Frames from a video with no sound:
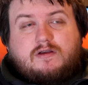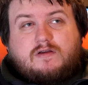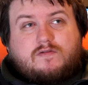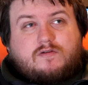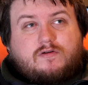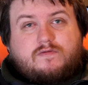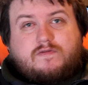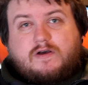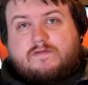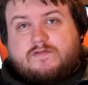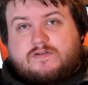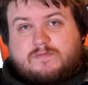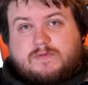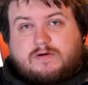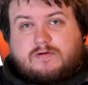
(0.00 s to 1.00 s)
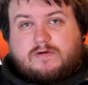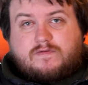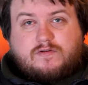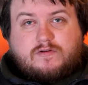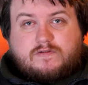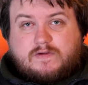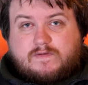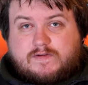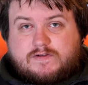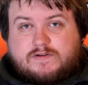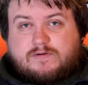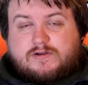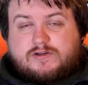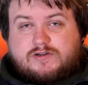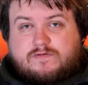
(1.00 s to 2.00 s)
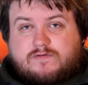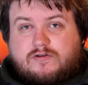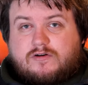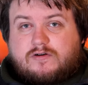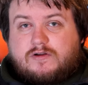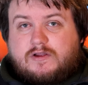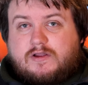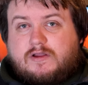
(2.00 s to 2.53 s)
I've got a 500mm, I've got 7200, I've got